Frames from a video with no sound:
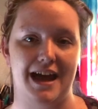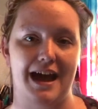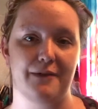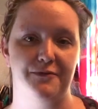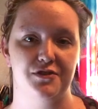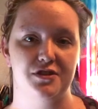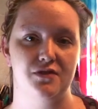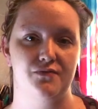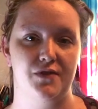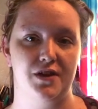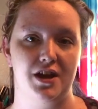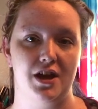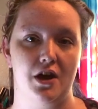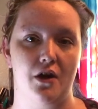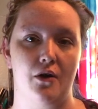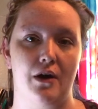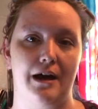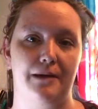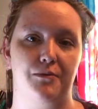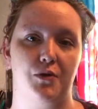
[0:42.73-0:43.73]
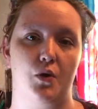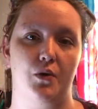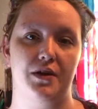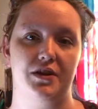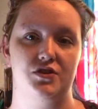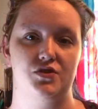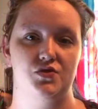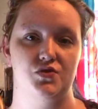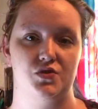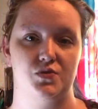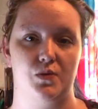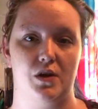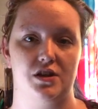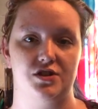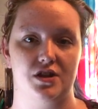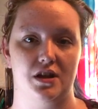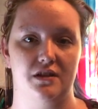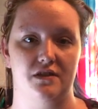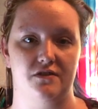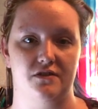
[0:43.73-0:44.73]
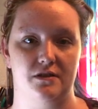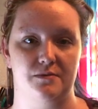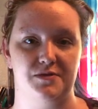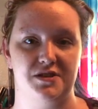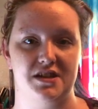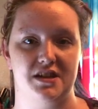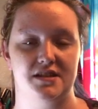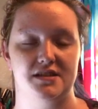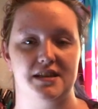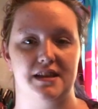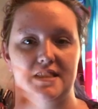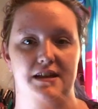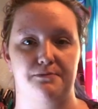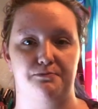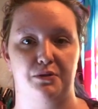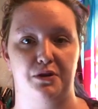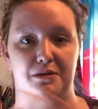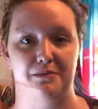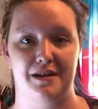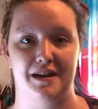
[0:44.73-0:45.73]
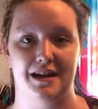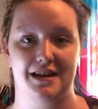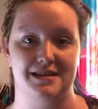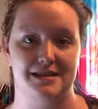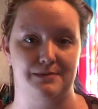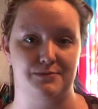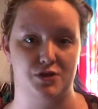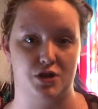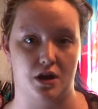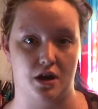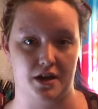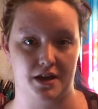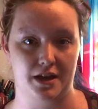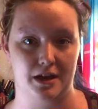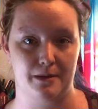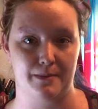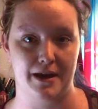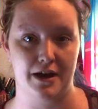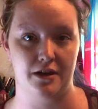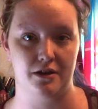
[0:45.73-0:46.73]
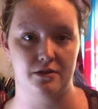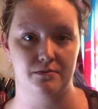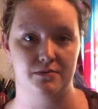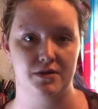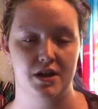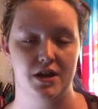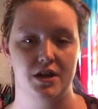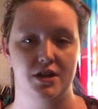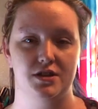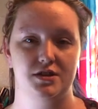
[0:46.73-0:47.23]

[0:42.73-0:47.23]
After the video, I'm going to swatch all of the lipsticks and then put them in as I'm talking about them,